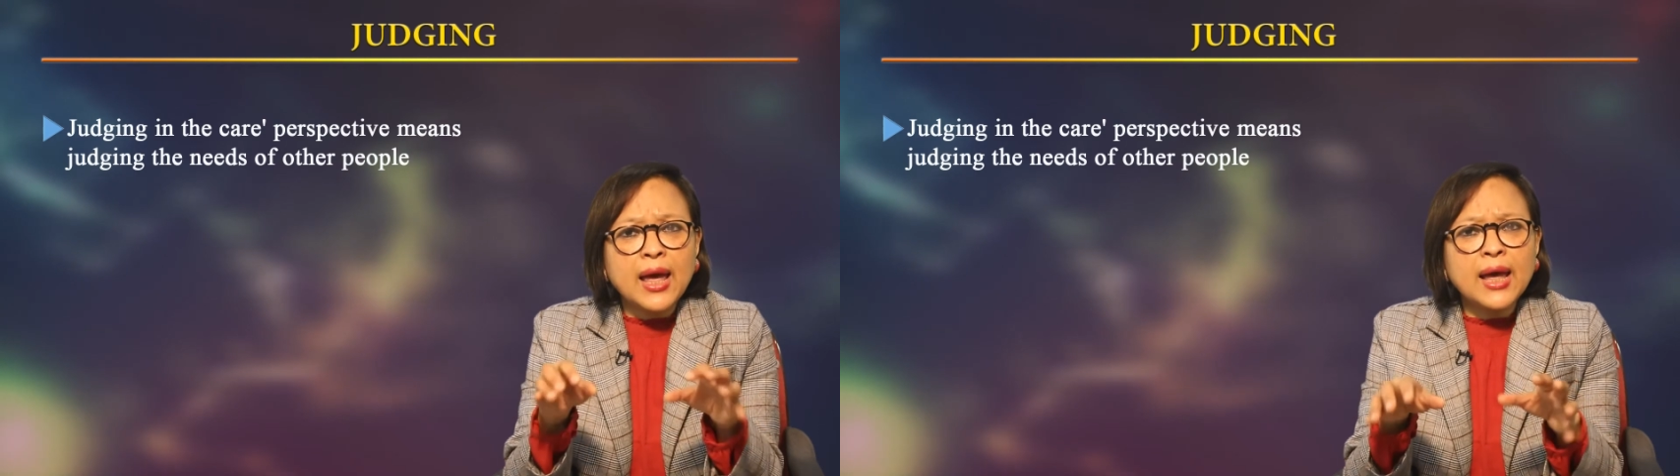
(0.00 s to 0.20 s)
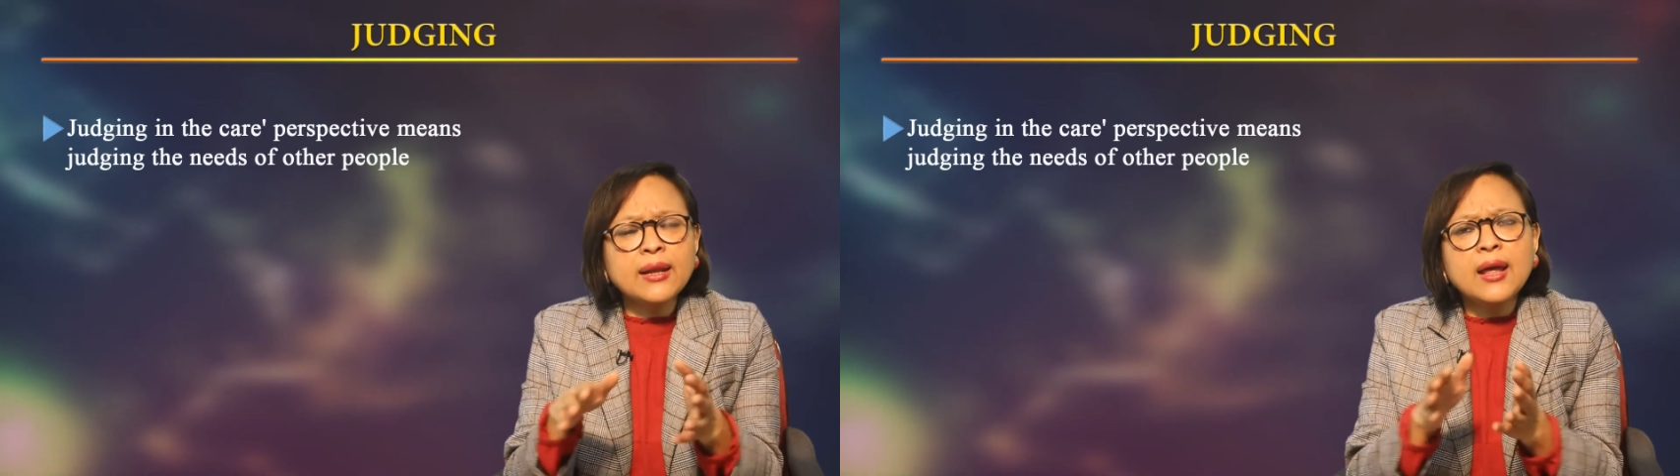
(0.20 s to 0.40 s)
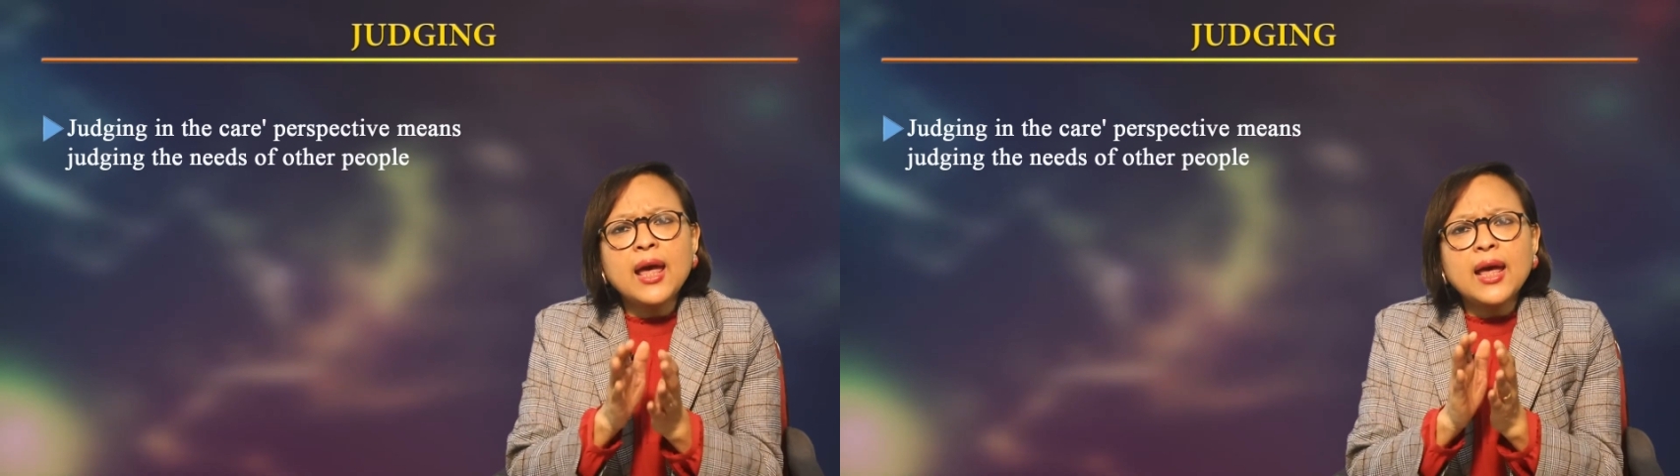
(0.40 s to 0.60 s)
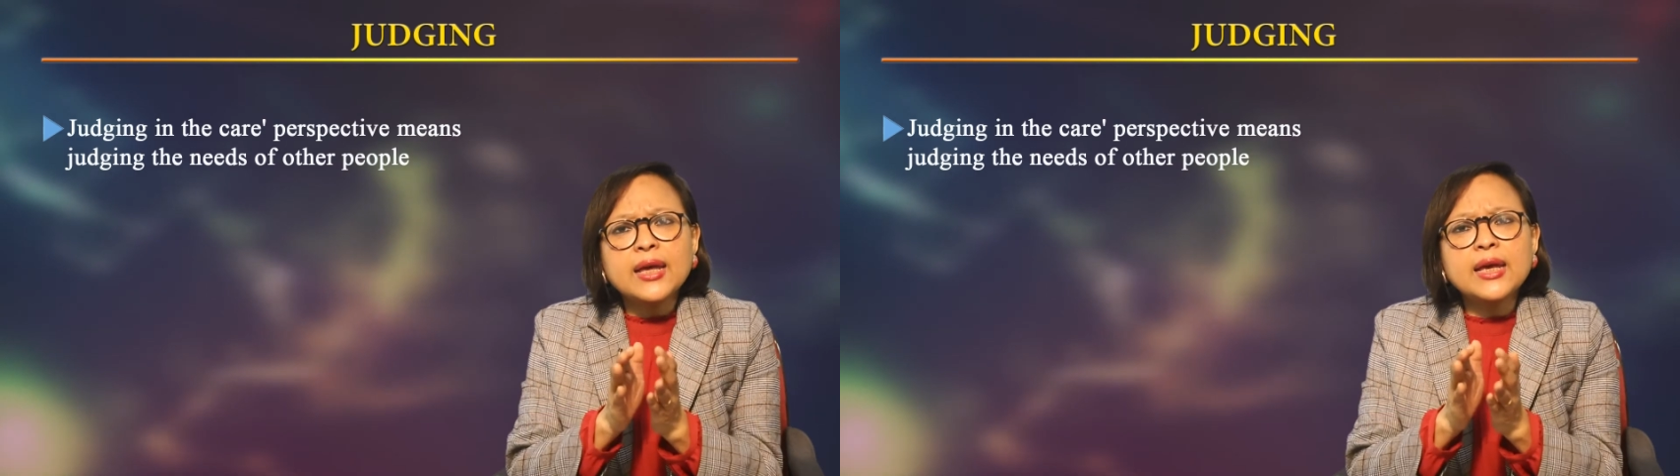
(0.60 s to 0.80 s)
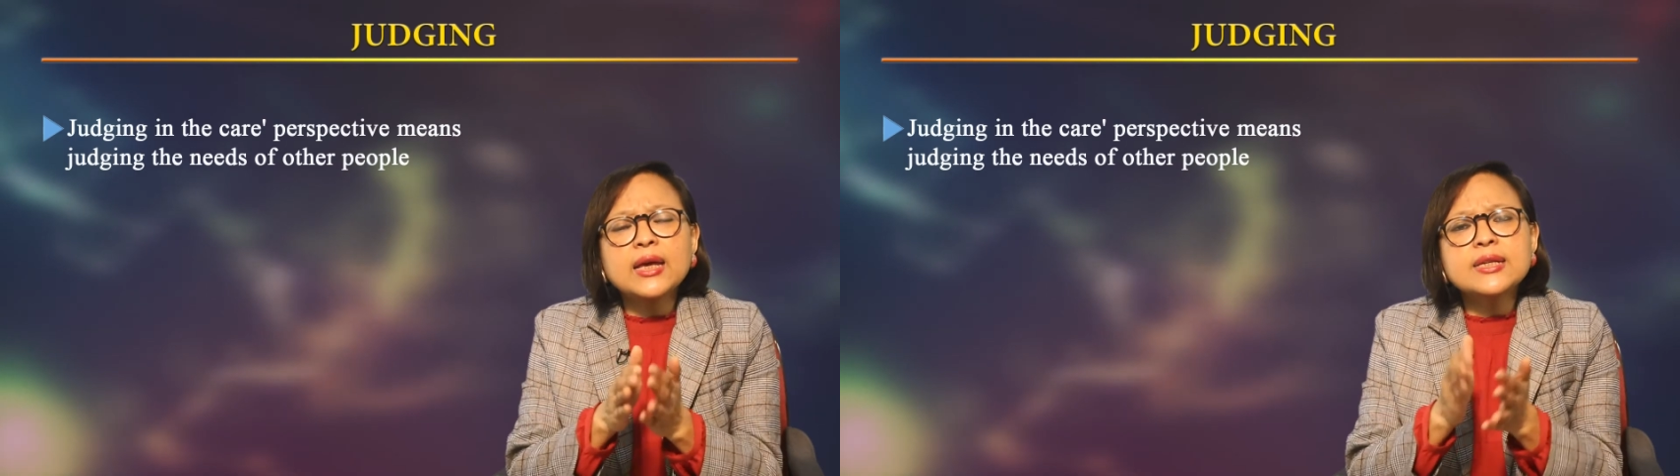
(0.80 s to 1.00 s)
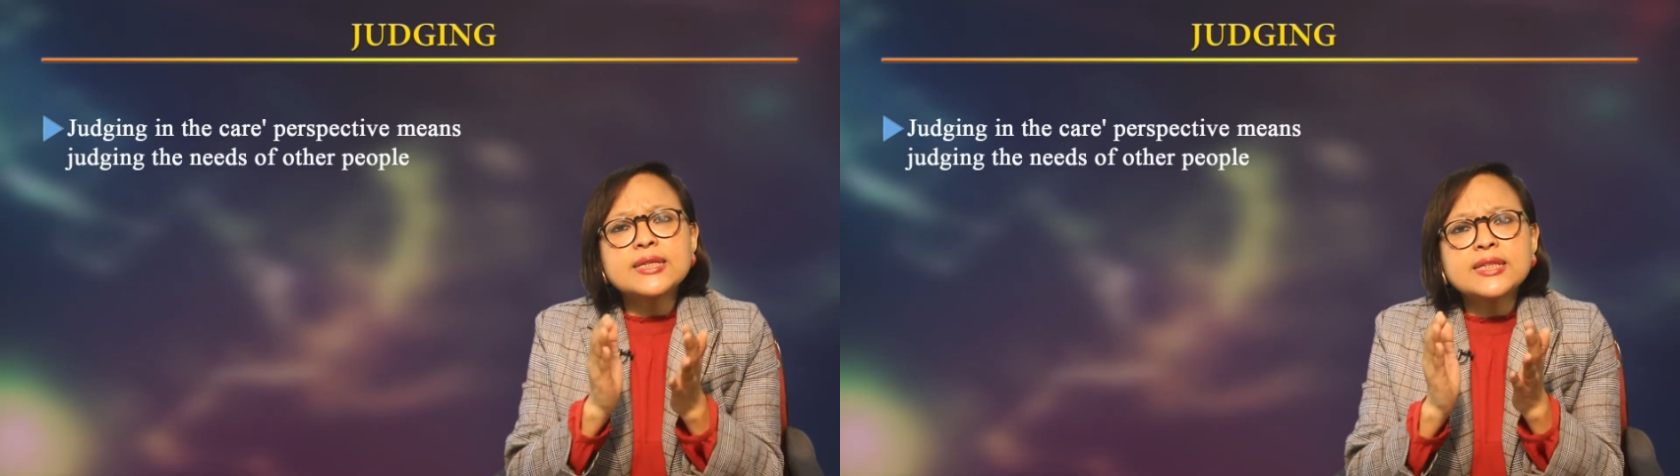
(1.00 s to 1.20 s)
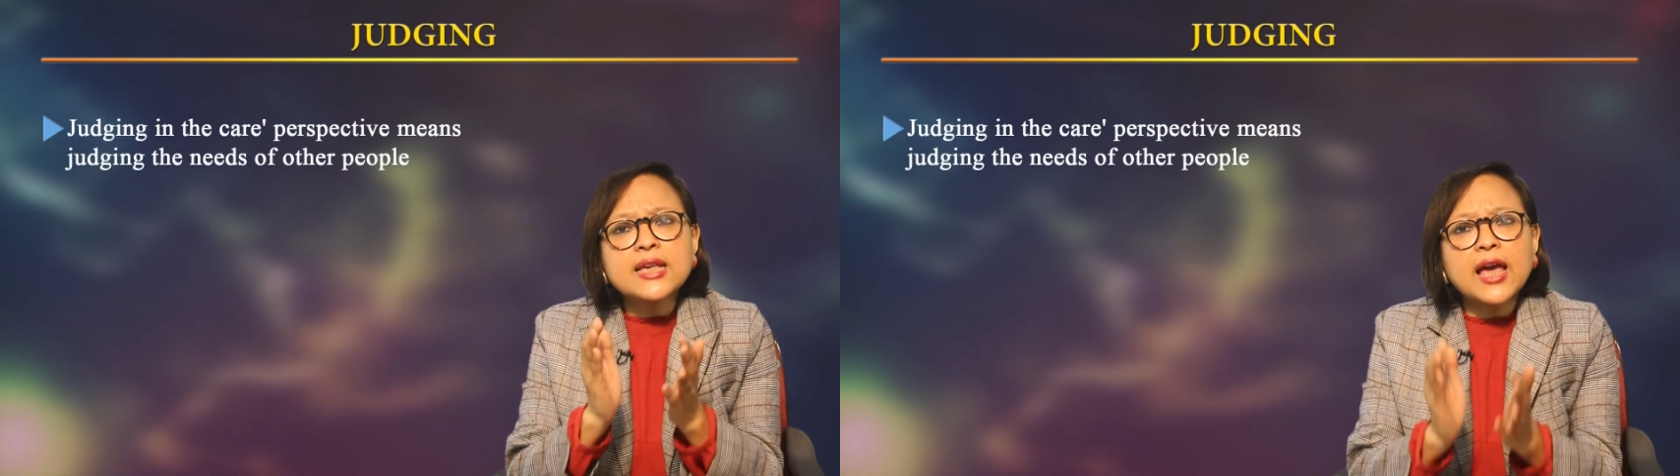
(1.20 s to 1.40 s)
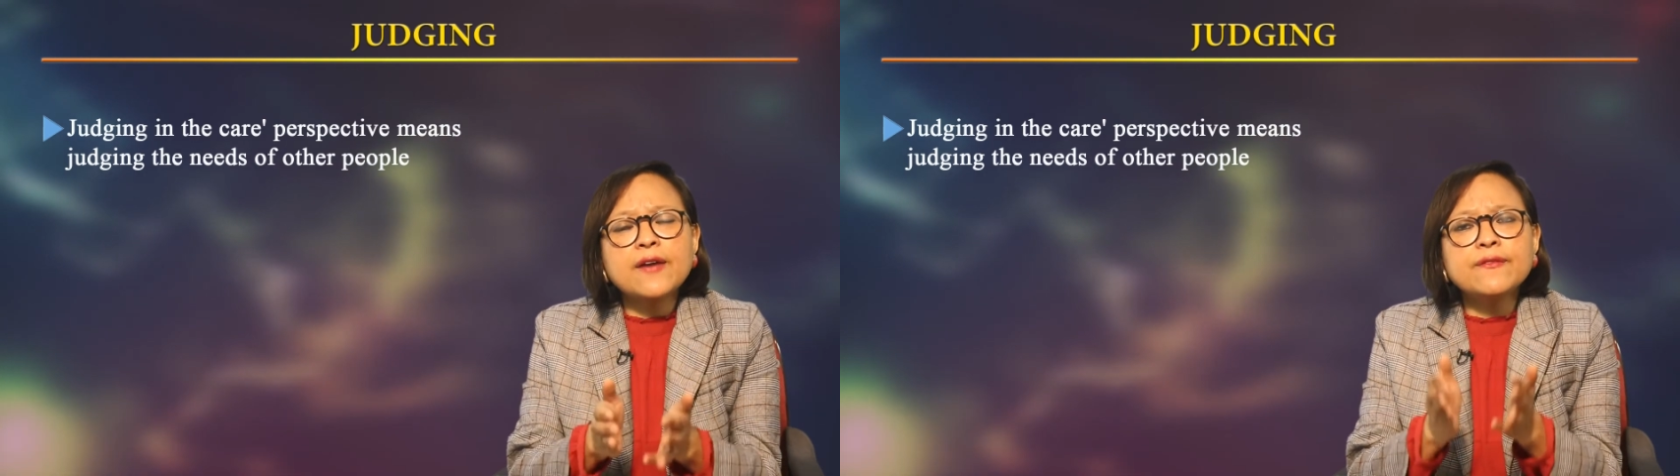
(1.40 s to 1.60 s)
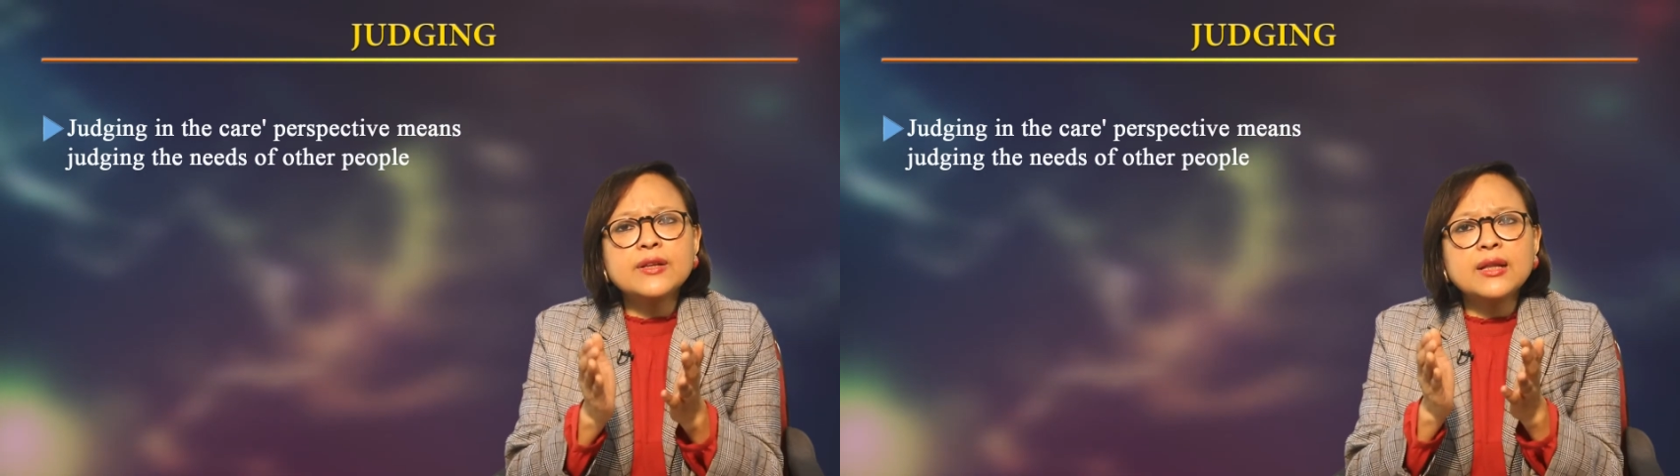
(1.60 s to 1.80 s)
and he saved the